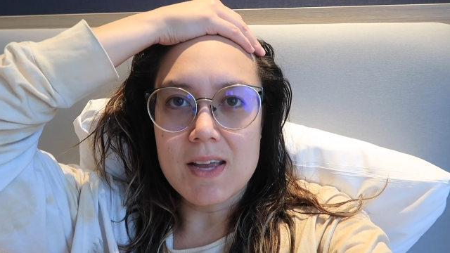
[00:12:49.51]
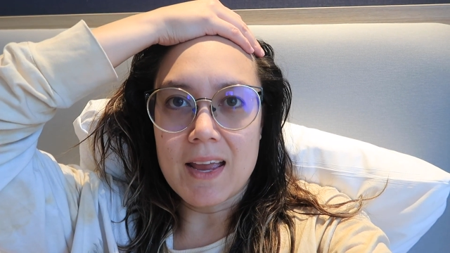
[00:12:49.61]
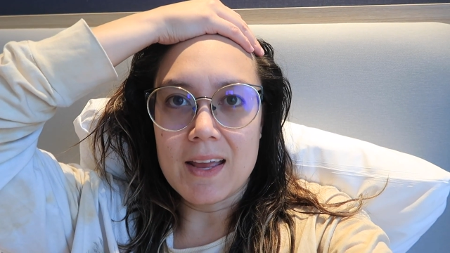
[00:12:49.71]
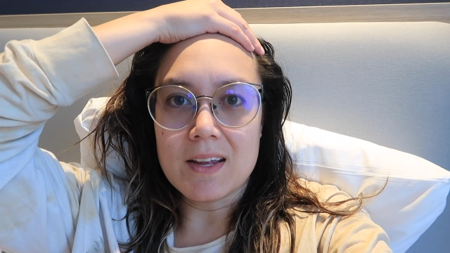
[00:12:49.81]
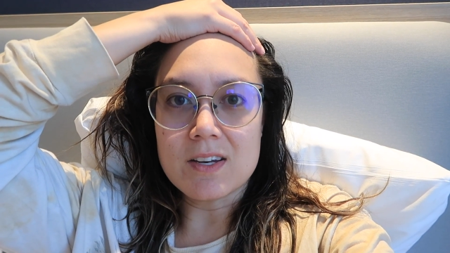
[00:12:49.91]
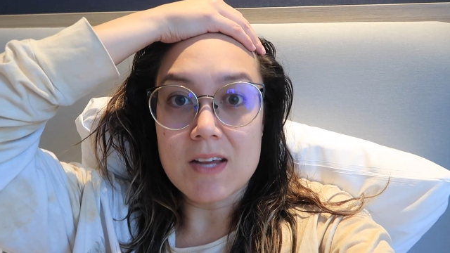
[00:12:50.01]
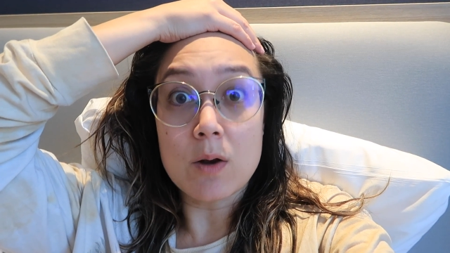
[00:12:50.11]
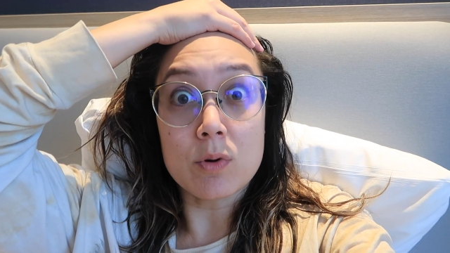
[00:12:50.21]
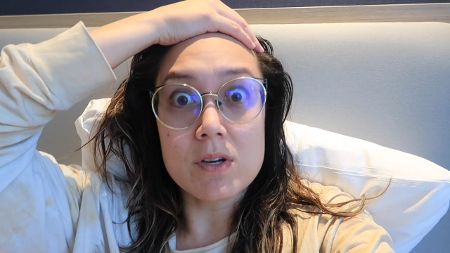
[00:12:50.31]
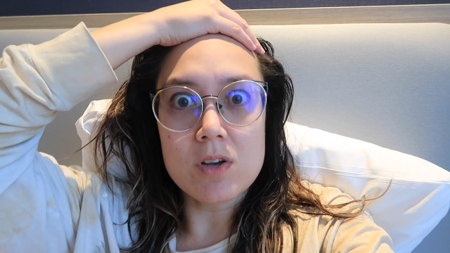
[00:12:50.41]
And
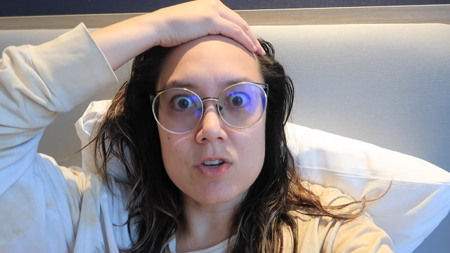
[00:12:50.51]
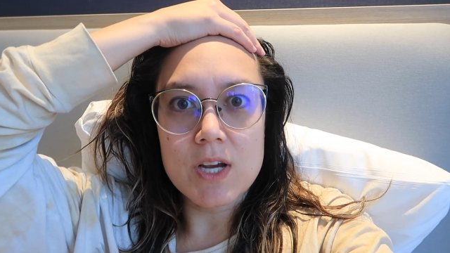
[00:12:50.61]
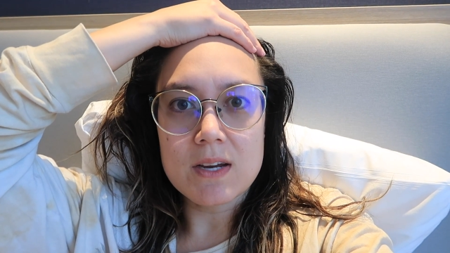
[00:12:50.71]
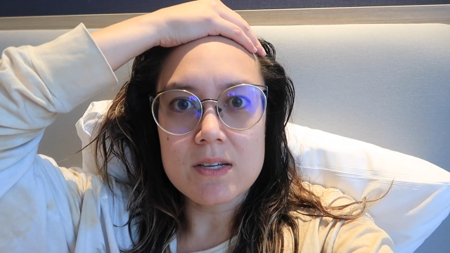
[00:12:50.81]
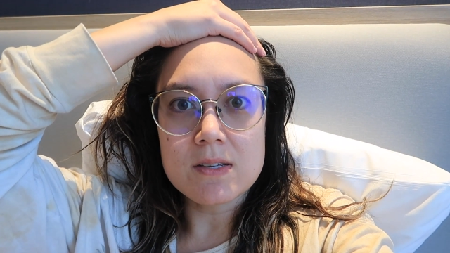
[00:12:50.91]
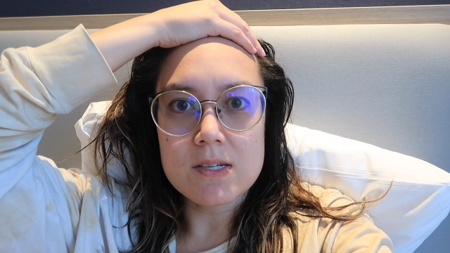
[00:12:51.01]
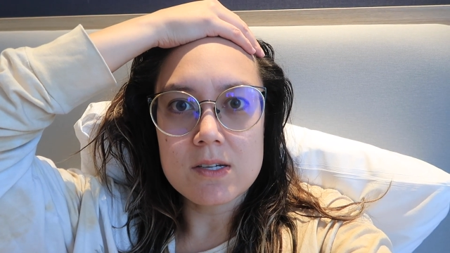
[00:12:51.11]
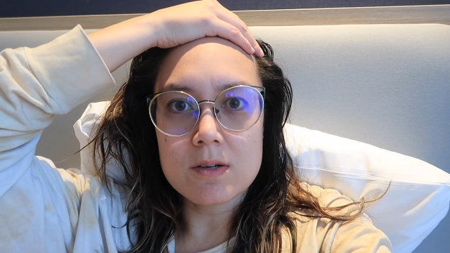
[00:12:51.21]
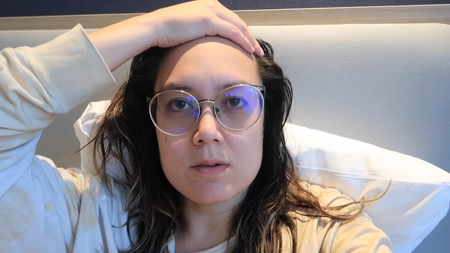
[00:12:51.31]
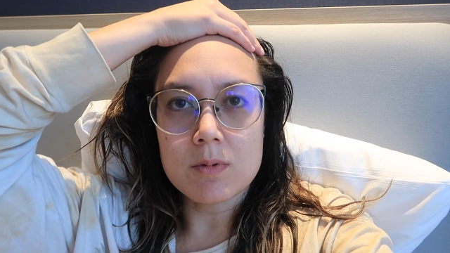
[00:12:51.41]
Tedward is all checked in
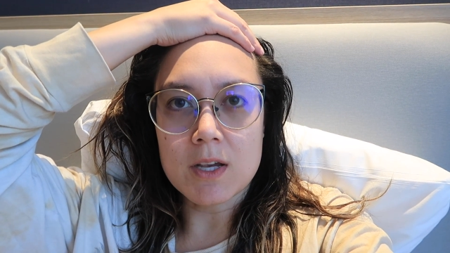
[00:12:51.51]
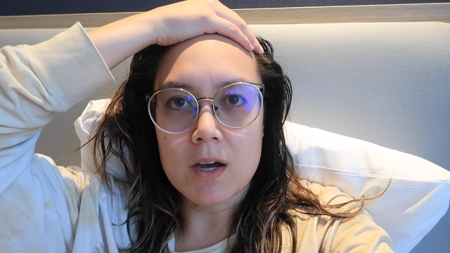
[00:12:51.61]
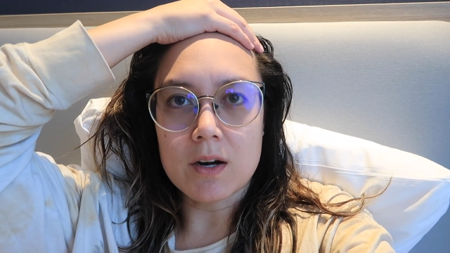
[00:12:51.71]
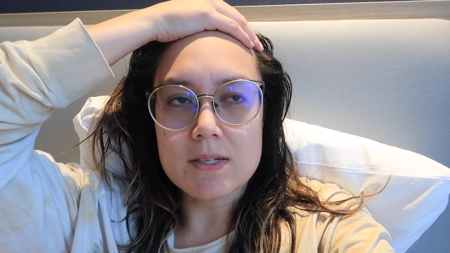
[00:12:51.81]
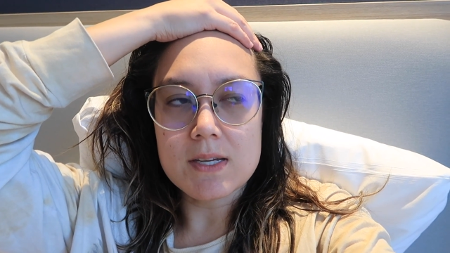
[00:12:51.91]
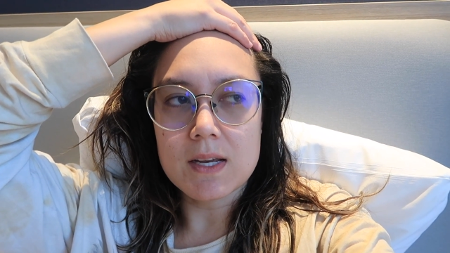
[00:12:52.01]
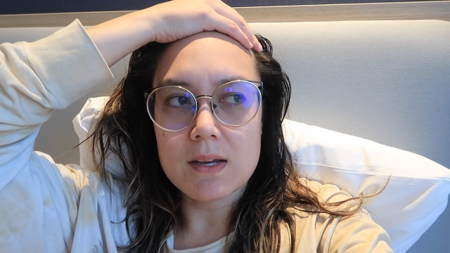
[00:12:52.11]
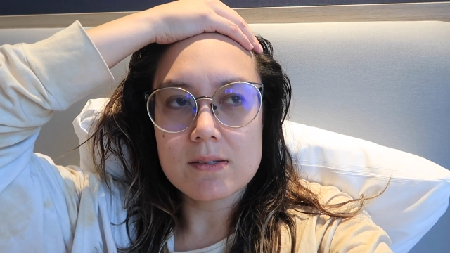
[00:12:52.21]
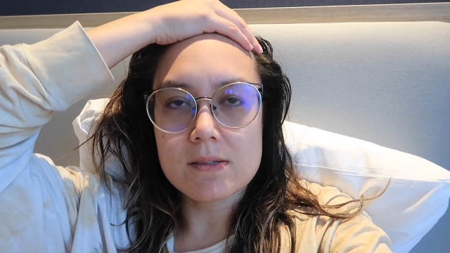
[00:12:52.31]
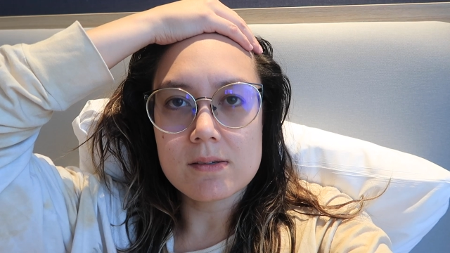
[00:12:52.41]
too. We got our
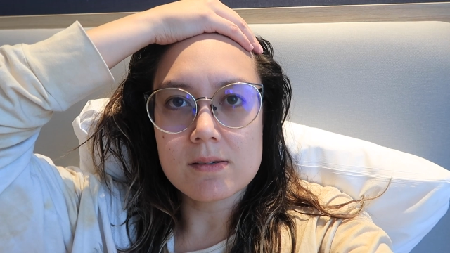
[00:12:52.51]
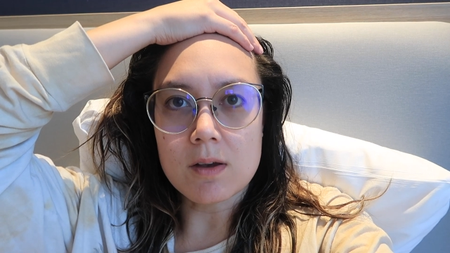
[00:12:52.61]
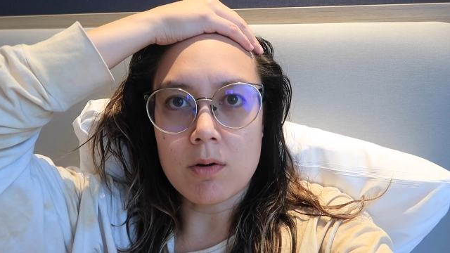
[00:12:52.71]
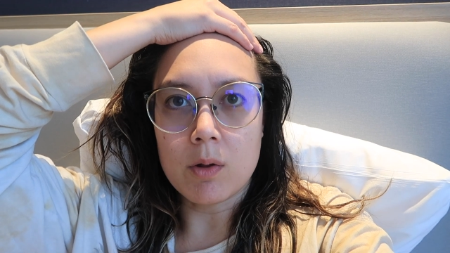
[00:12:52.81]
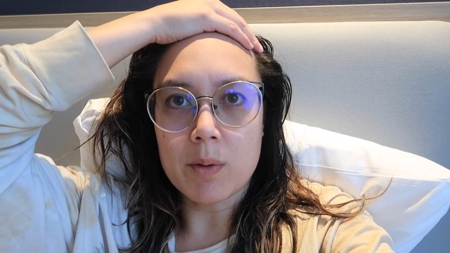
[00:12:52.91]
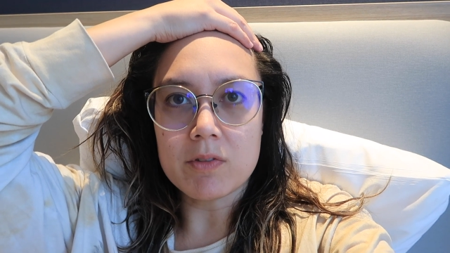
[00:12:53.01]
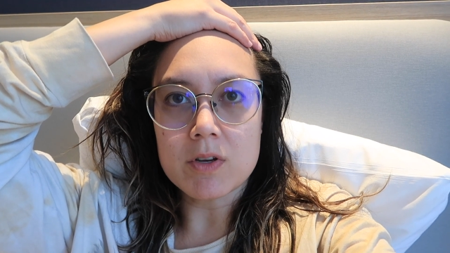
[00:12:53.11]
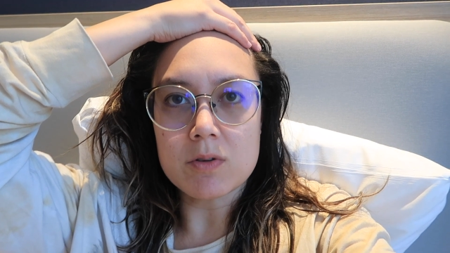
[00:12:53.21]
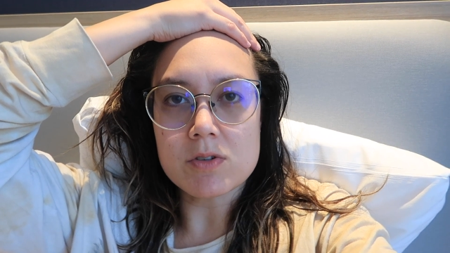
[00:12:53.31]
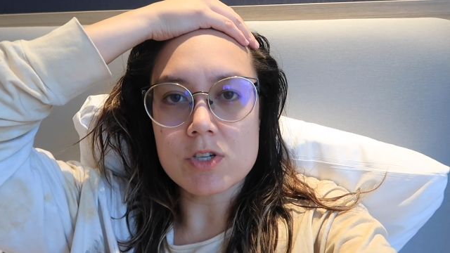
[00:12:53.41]
tickets, so all we have to
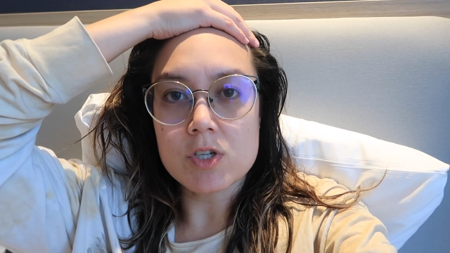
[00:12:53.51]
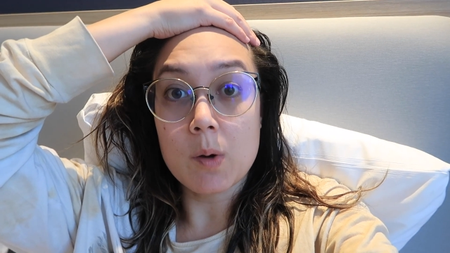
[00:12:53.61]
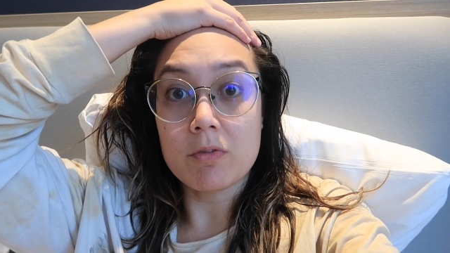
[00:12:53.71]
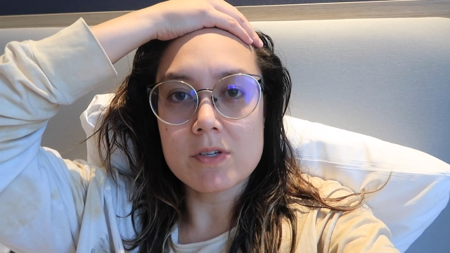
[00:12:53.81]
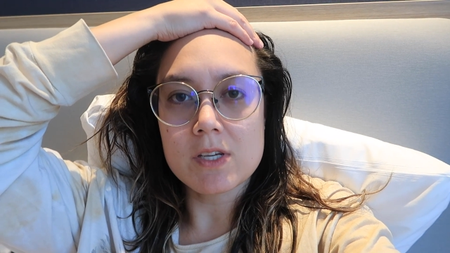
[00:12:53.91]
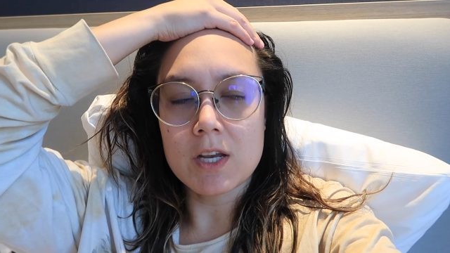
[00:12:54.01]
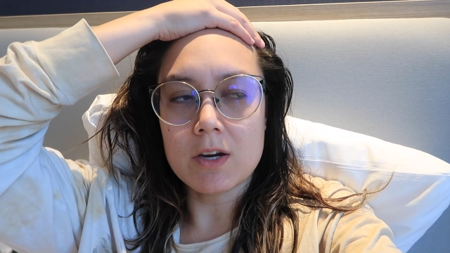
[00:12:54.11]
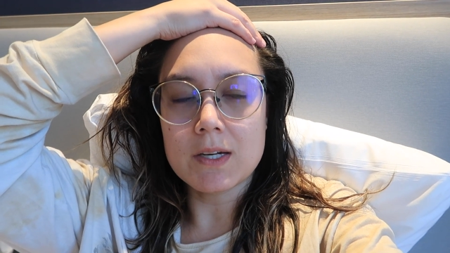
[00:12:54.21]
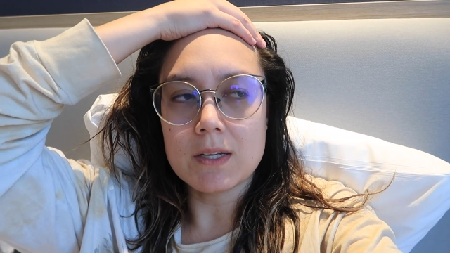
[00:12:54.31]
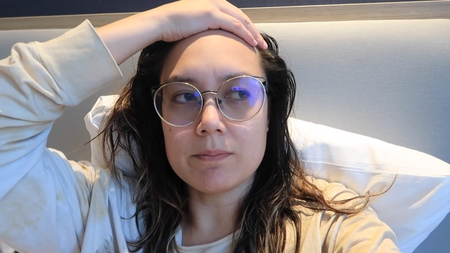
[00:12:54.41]
do is just show up for
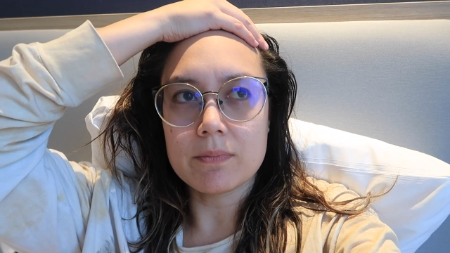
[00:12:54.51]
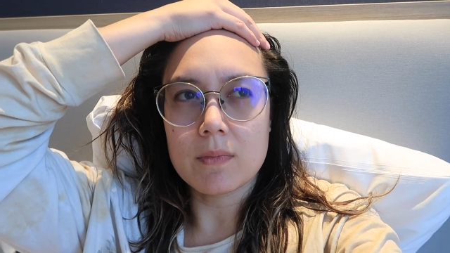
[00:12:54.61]
security.